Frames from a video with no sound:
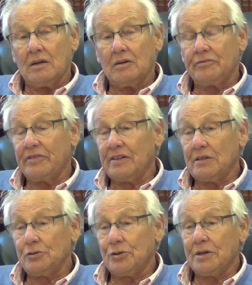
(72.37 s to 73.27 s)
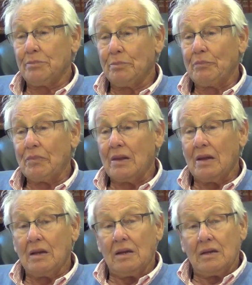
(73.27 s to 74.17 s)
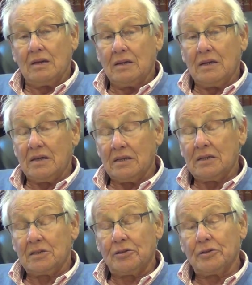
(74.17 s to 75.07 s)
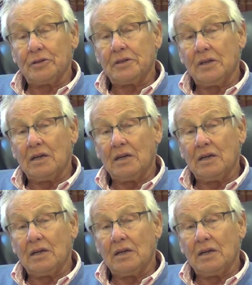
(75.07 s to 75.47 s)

fellowship in Detroit.